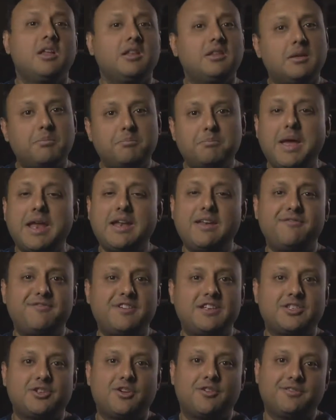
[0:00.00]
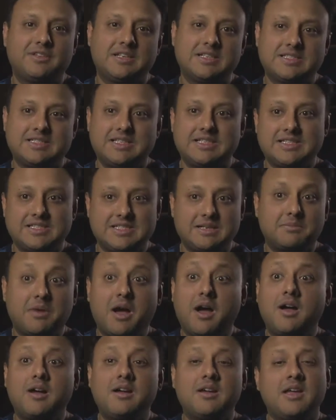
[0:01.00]
The benefits of this system
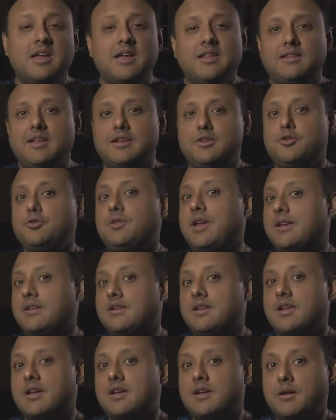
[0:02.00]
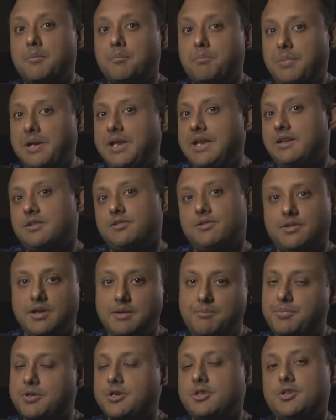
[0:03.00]
are that you get complete
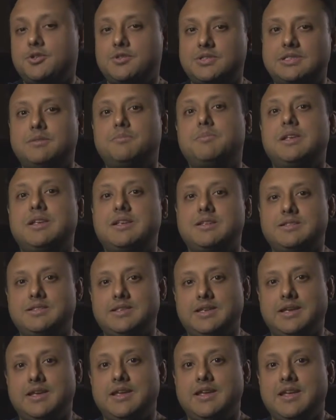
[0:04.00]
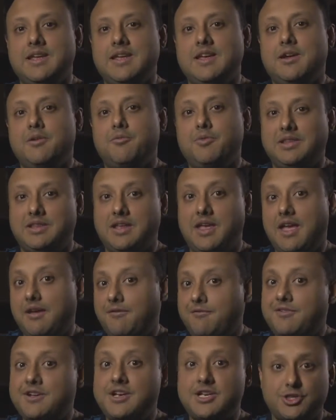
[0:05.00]
reproducibility with
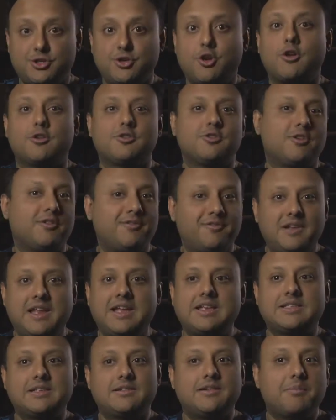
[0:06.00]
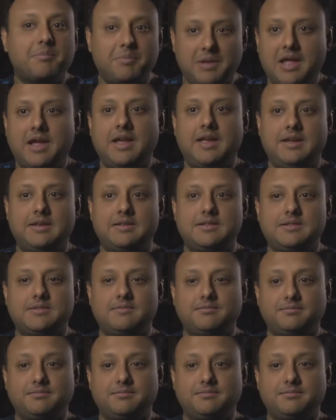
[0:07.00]
every shot of laser applied.